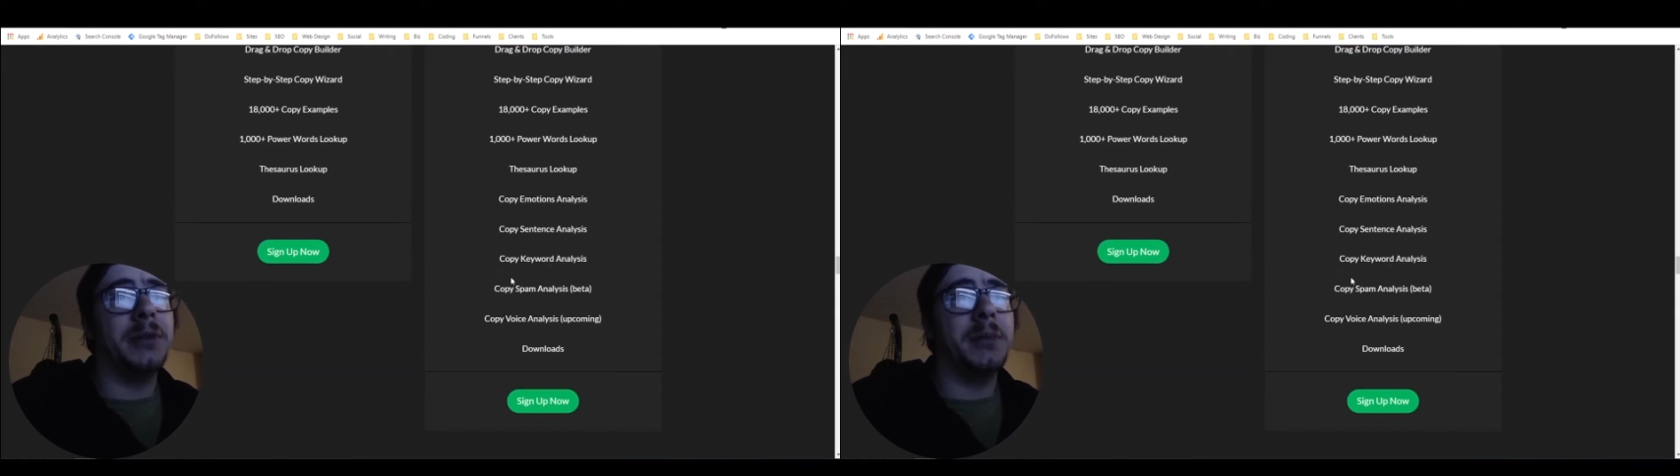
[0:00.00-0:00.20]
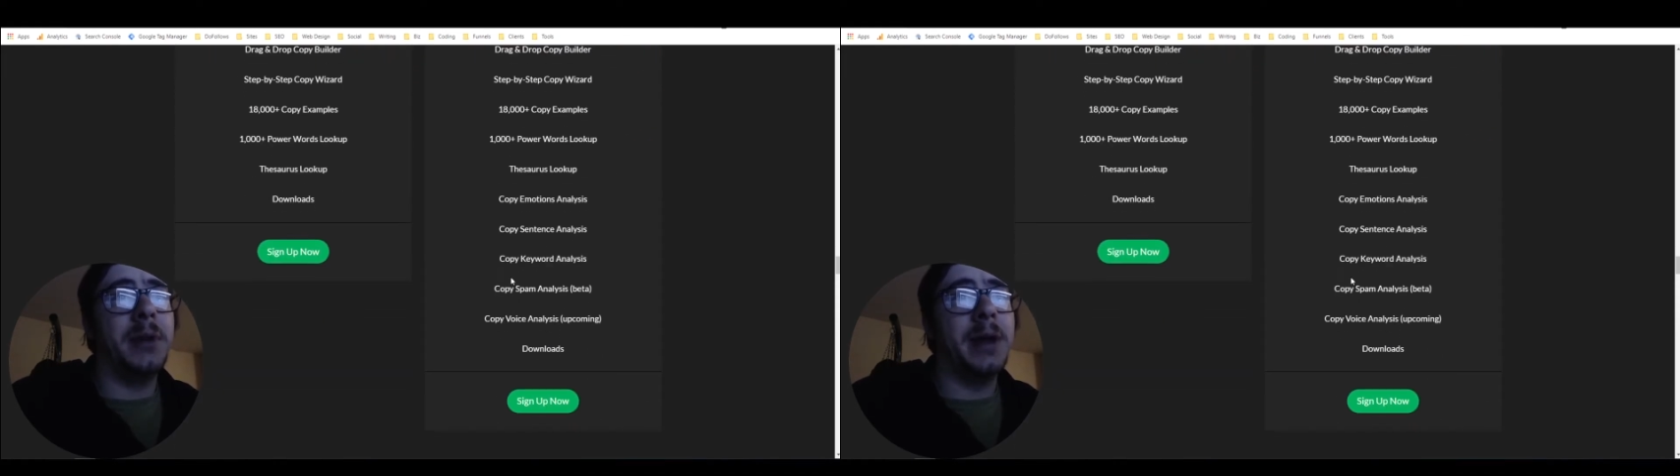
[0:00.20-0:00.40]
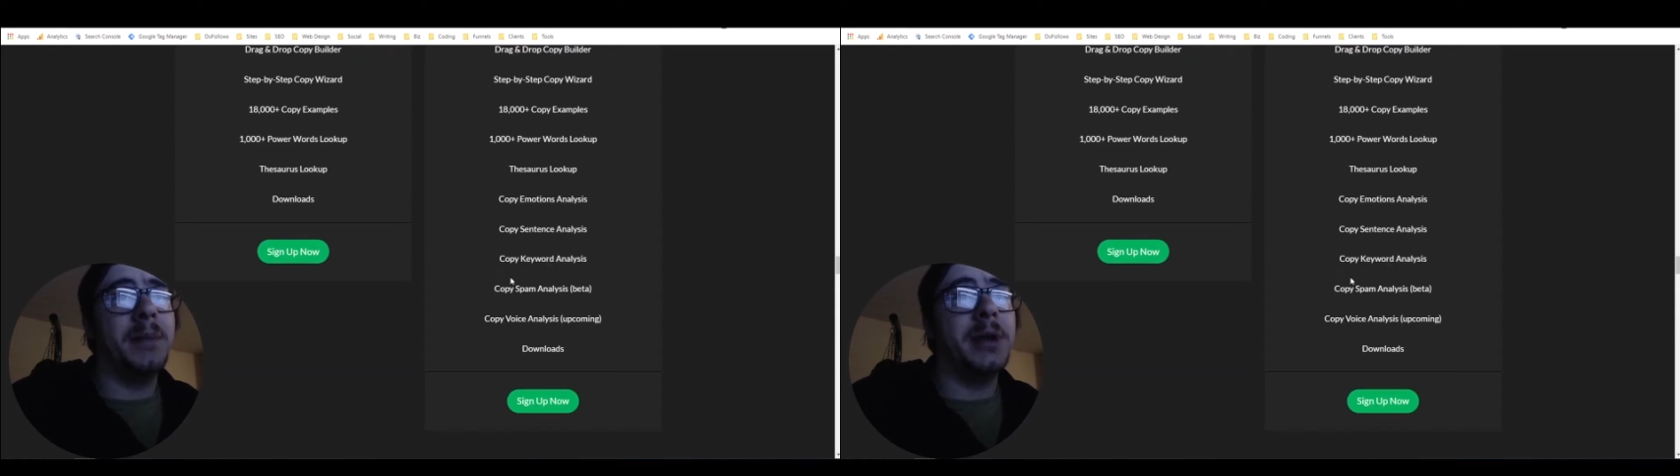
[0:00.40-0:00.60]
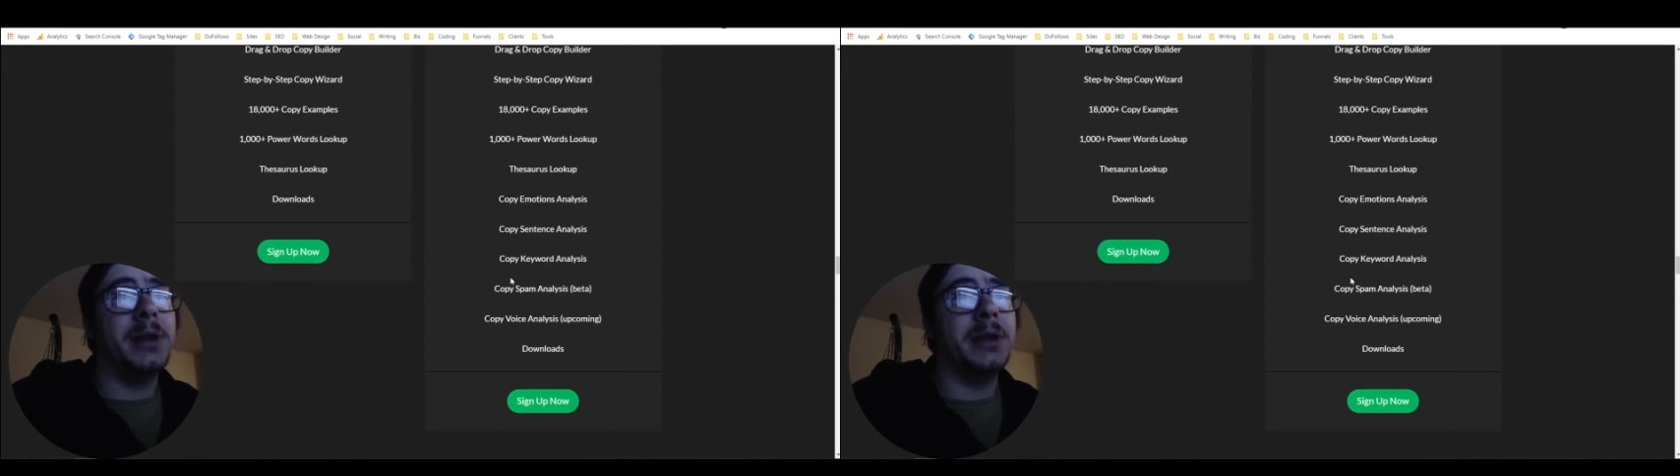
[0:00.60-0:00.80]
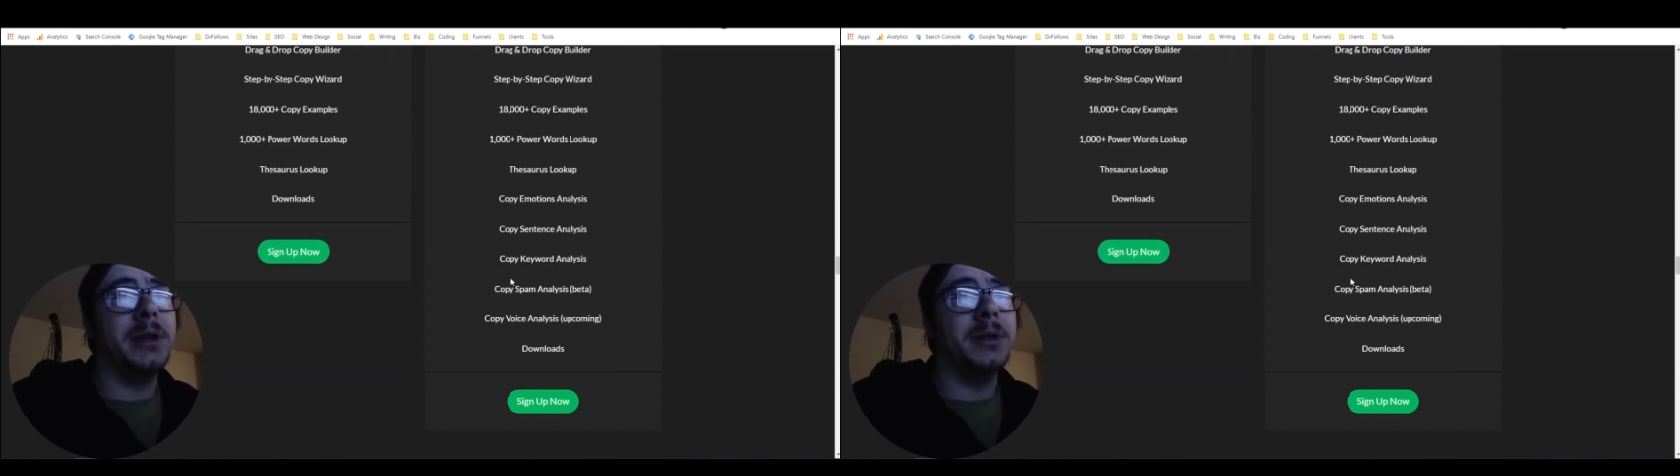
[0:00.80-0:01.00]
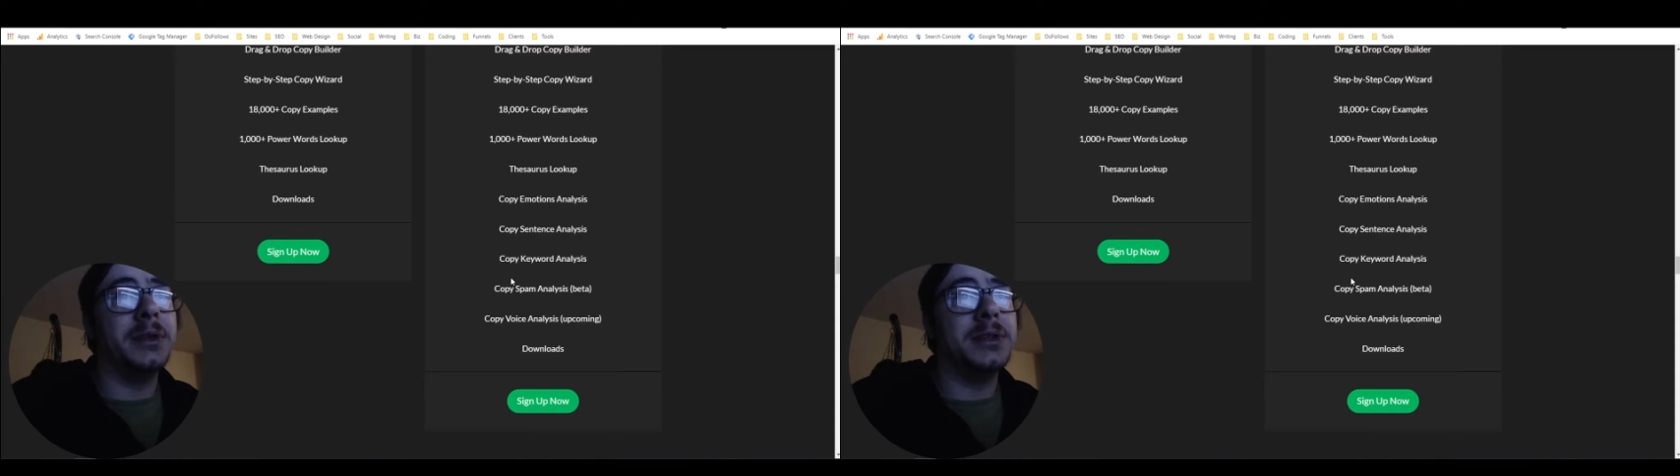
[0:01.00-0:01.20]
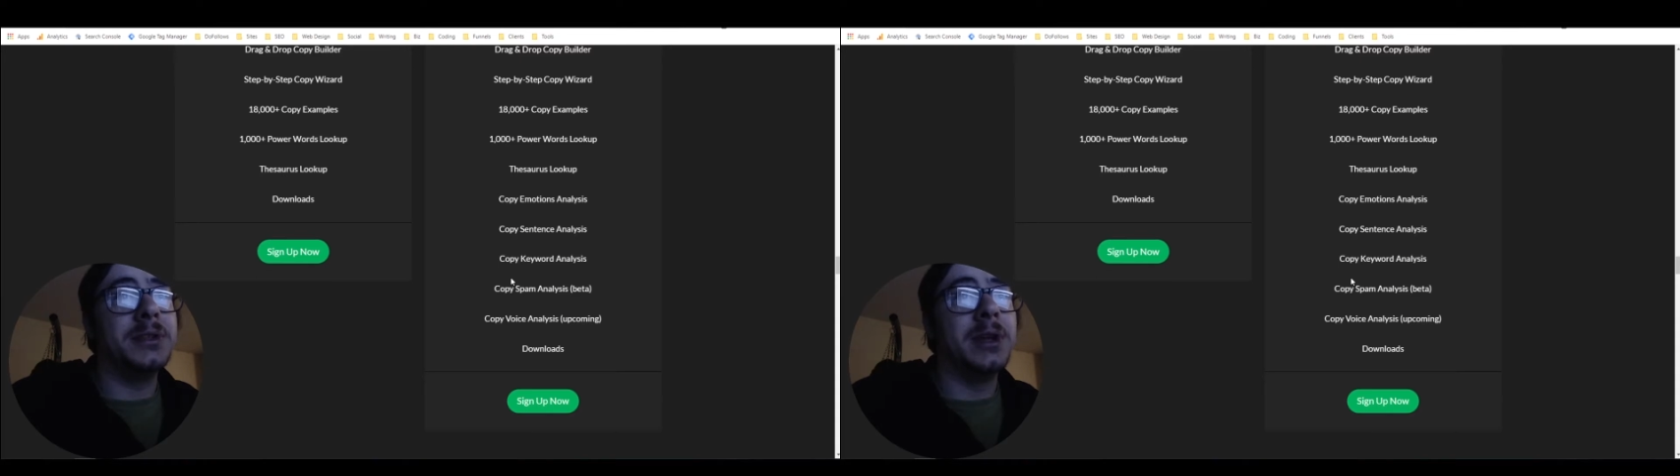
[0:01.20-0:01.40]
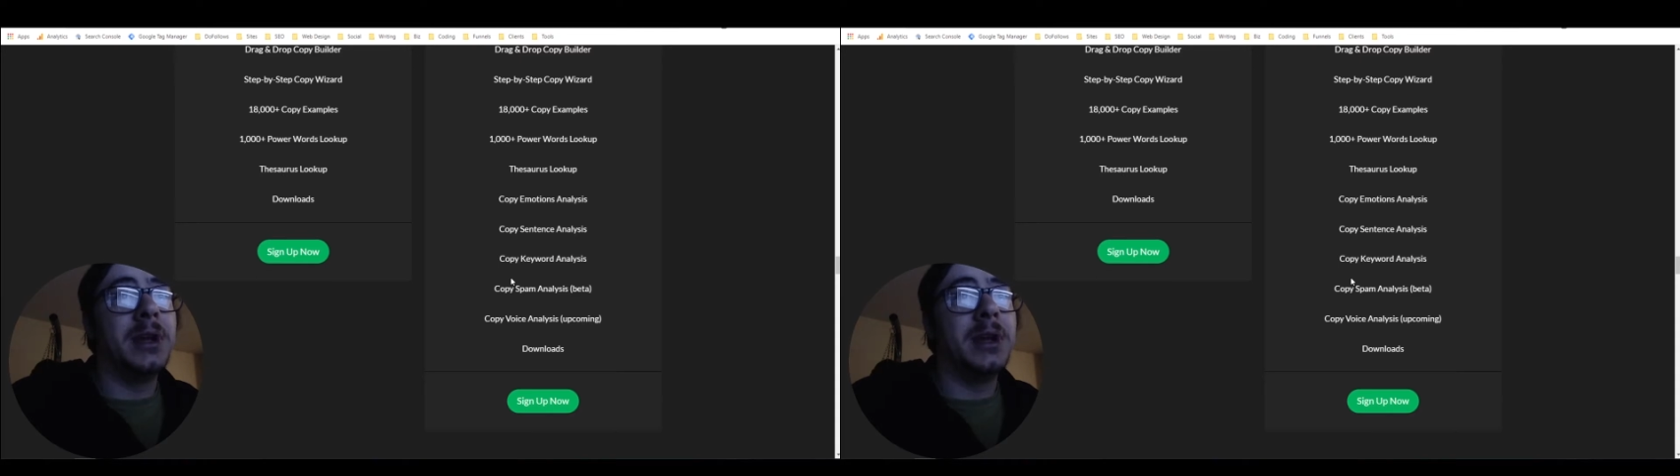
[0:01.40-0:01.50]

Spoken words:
in my opinion, at least.